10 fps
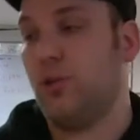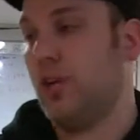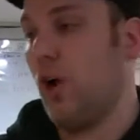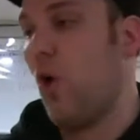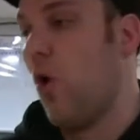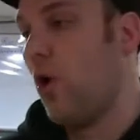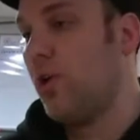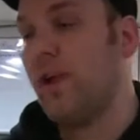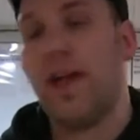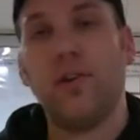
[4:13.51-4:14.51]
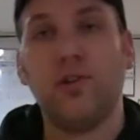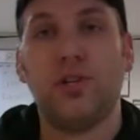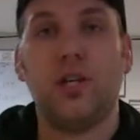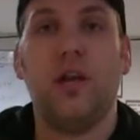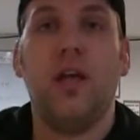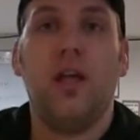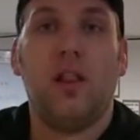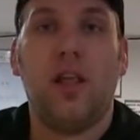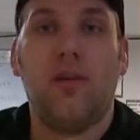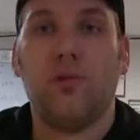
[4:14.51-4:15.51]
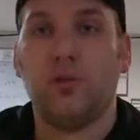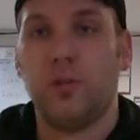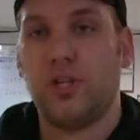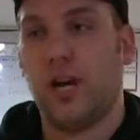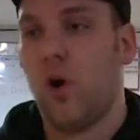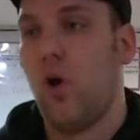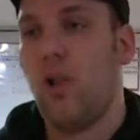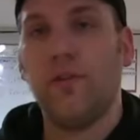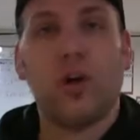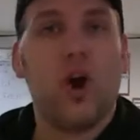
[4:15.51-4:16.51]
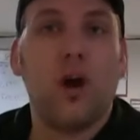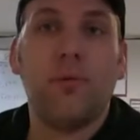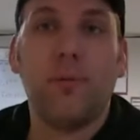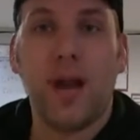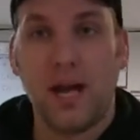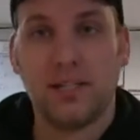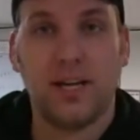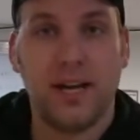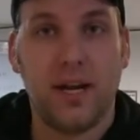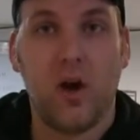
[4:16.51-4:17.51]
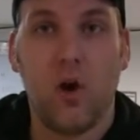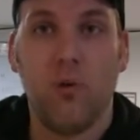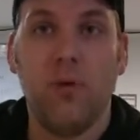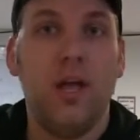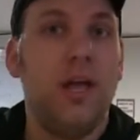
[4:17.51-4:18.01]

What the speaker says: We check all your energy levels, we check all of your carbon monoxide in the home,